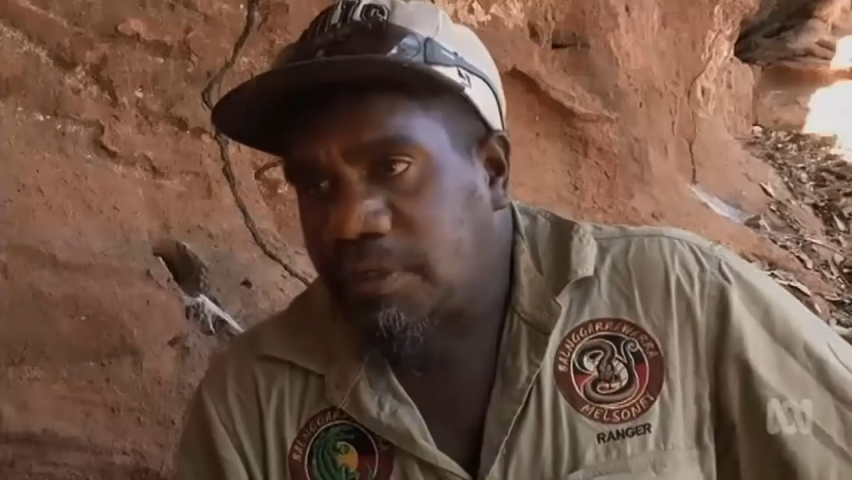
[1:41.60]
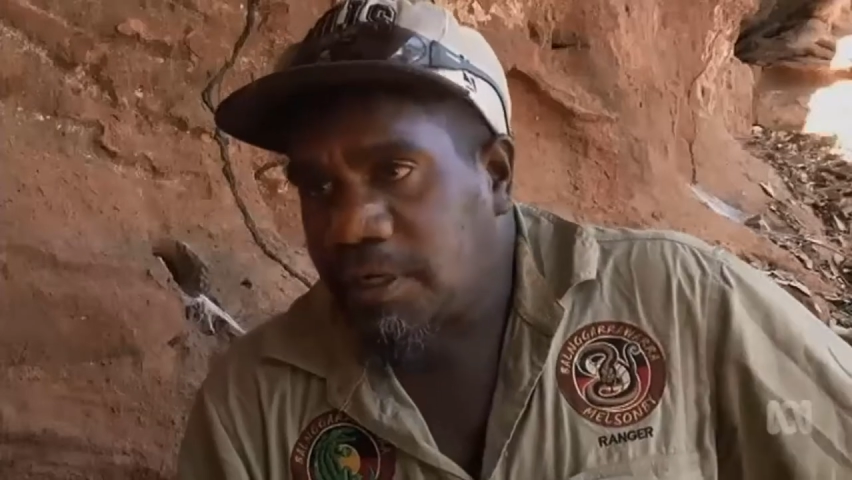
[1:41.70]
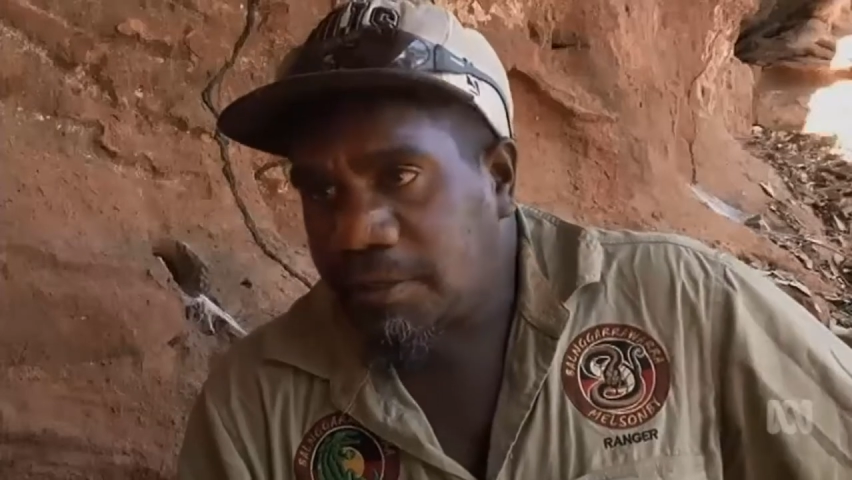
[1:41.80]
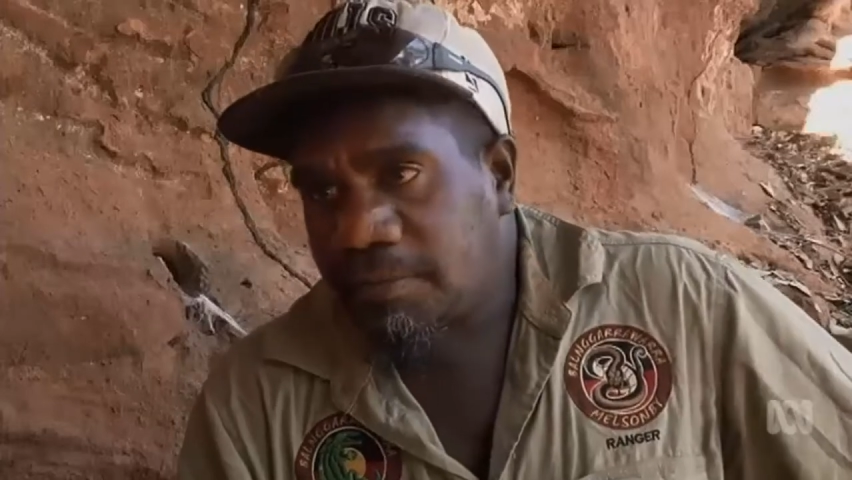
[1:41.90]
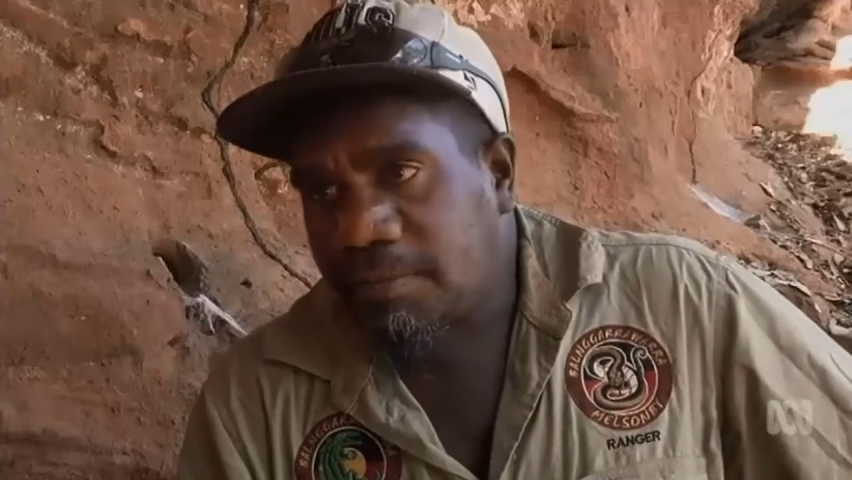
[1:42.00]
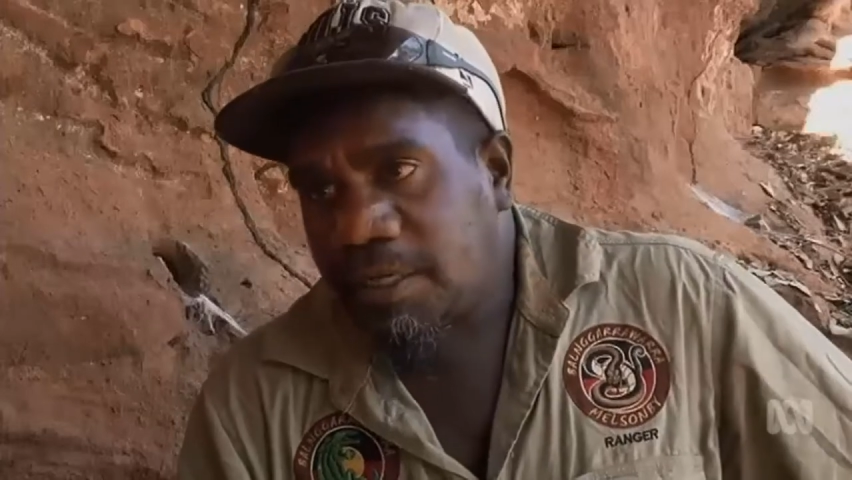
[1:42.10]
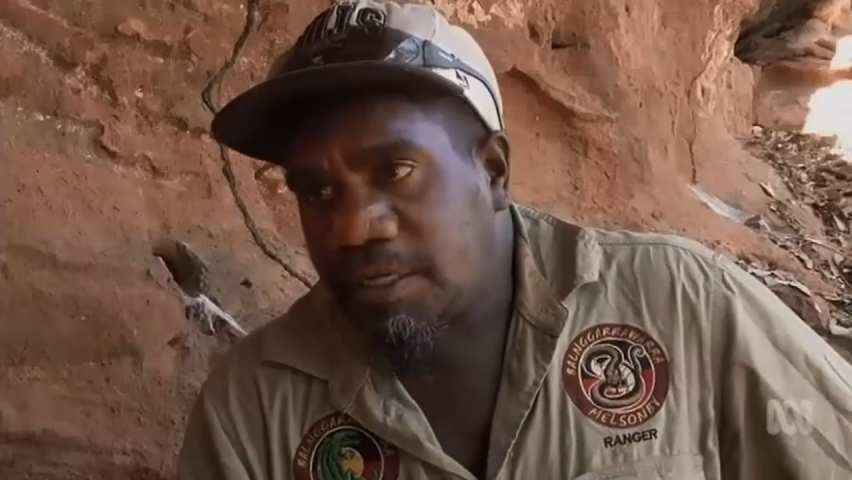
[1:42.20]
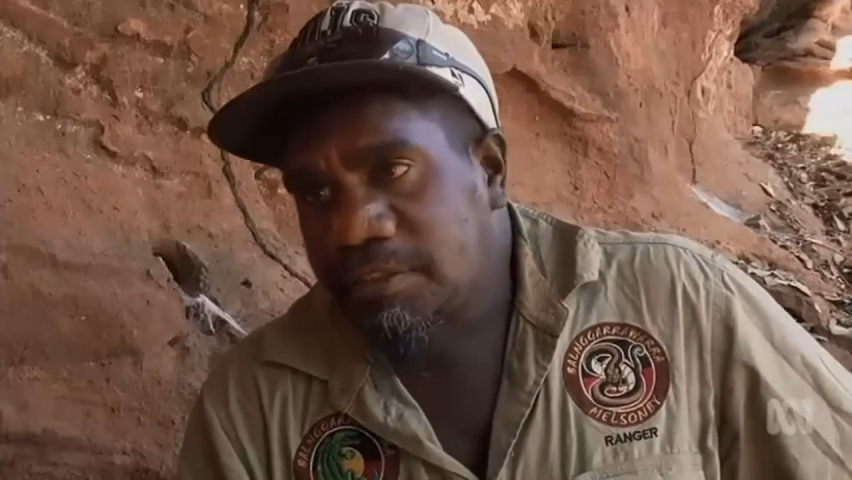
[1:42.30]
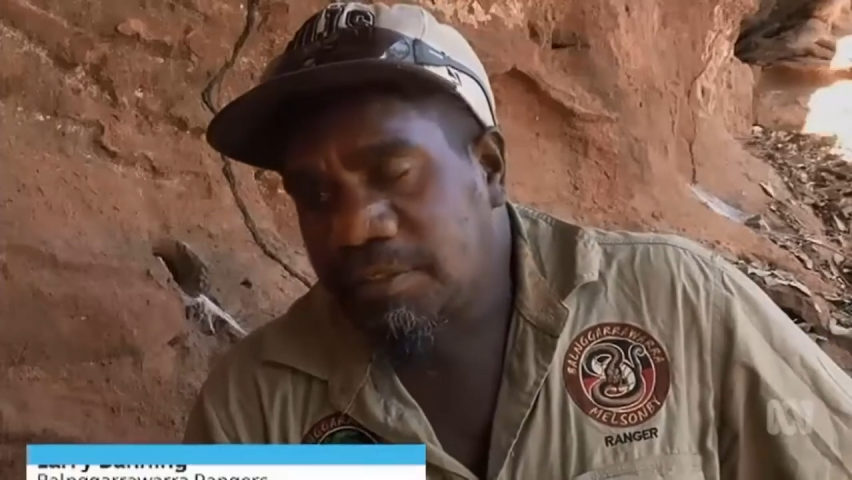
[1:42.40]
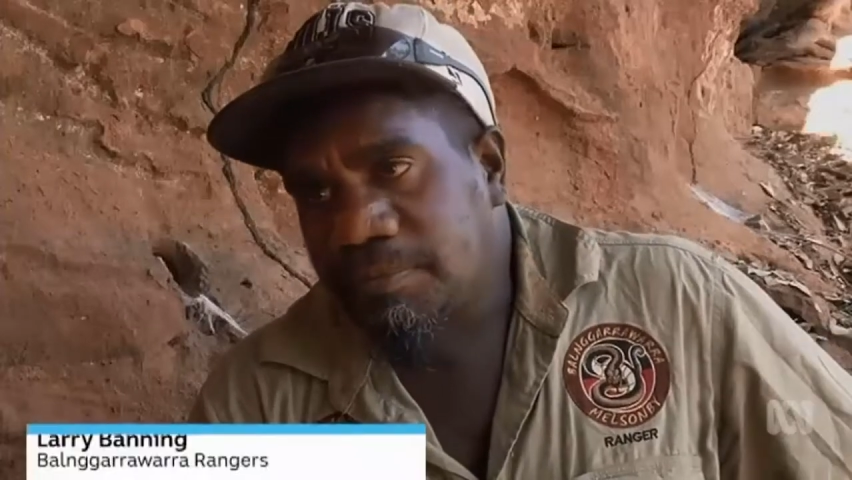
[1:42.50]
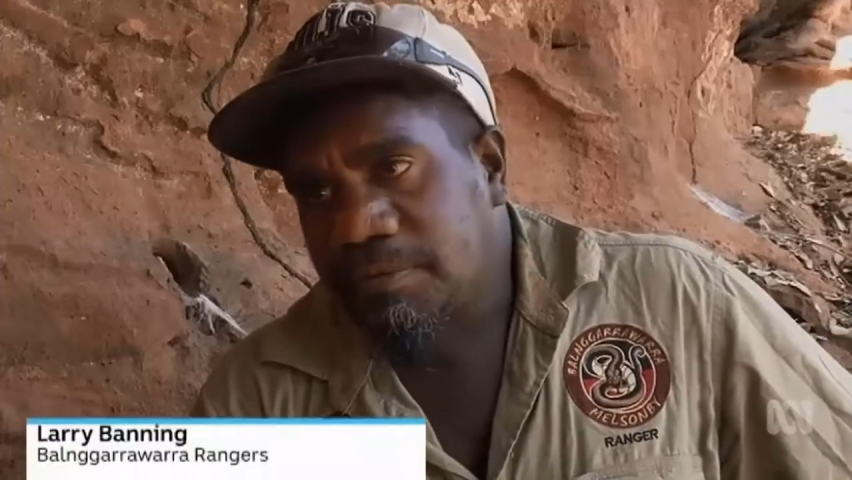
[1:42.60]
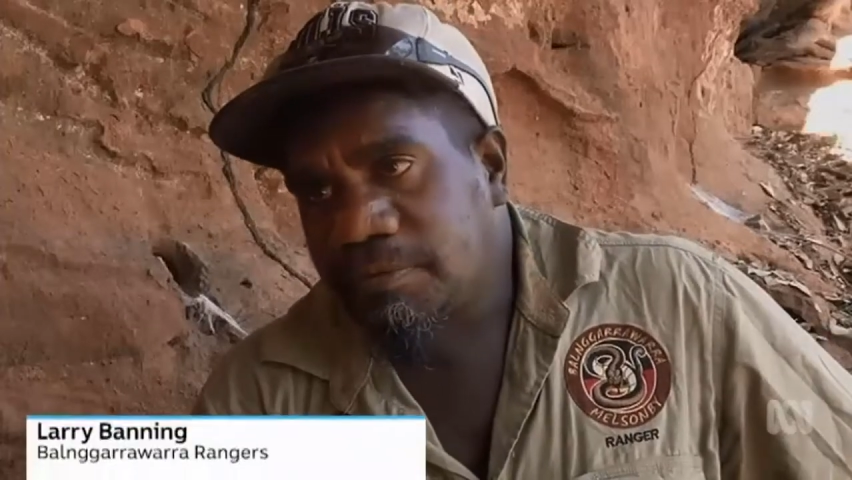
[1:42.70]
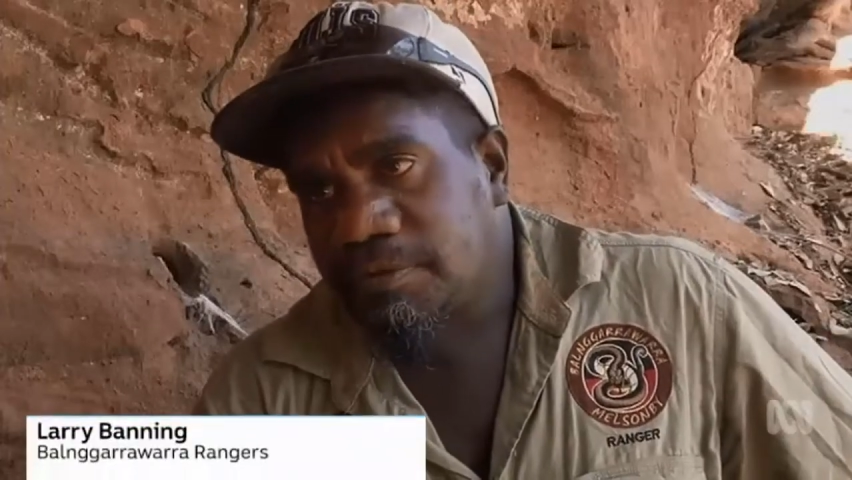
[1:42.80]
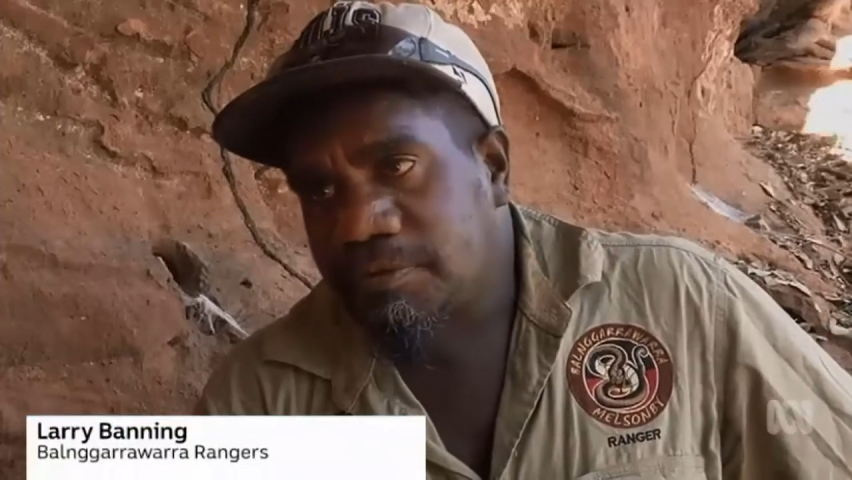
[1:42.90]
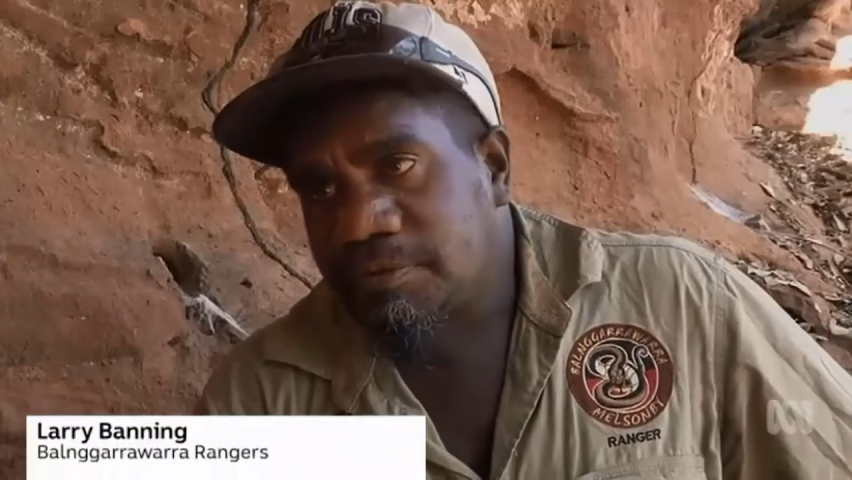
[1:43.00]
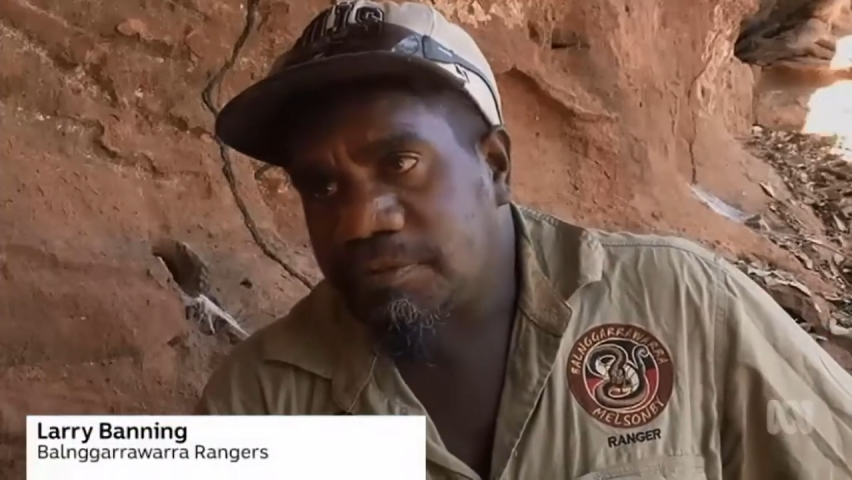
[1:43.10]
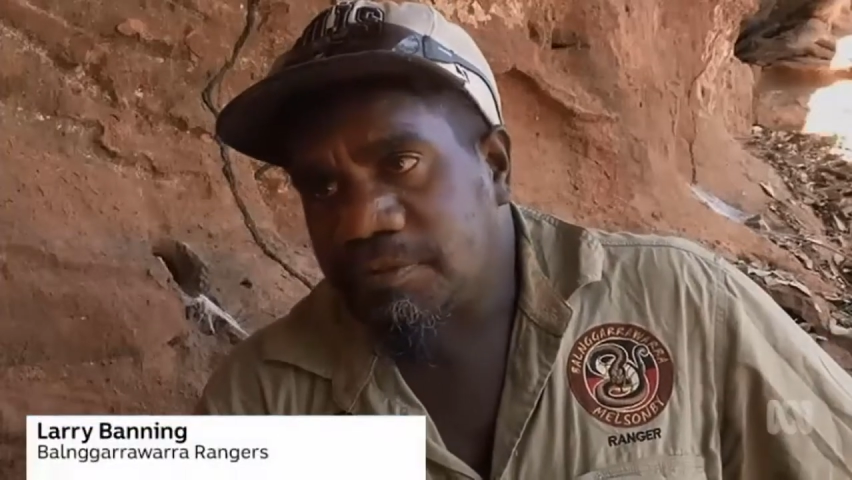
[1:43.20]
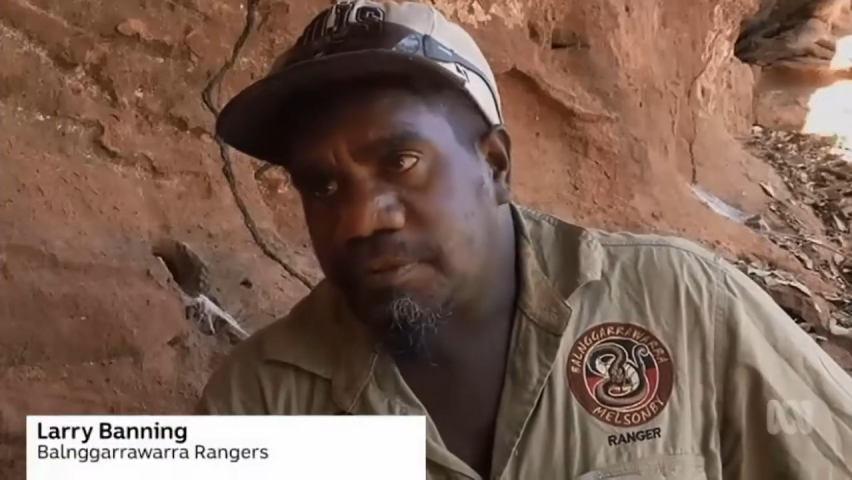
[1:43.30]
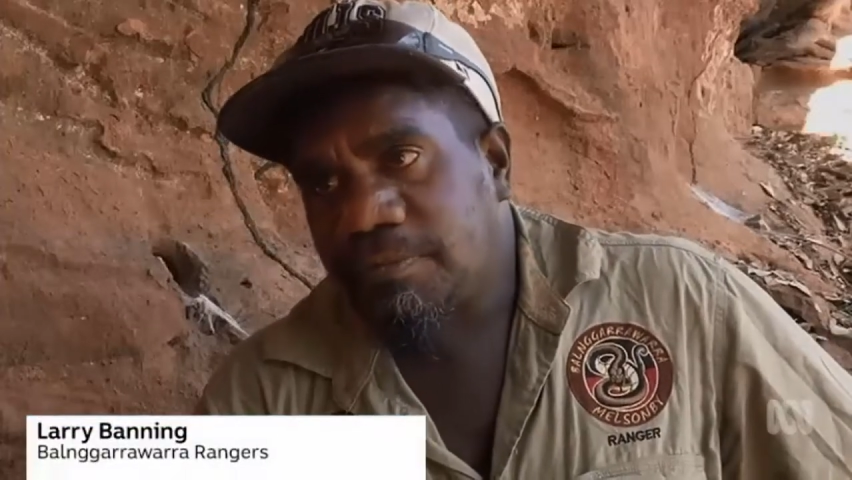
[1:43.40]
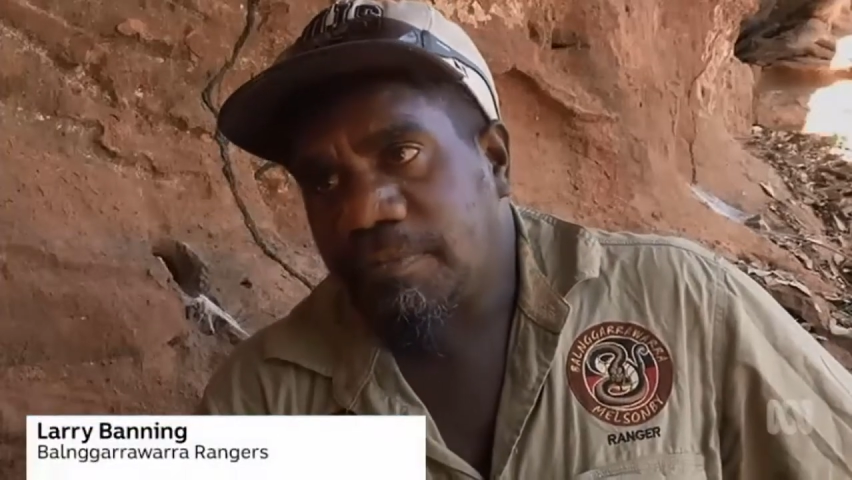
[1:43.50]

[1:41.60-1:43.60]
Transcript: of light my eyes up because it's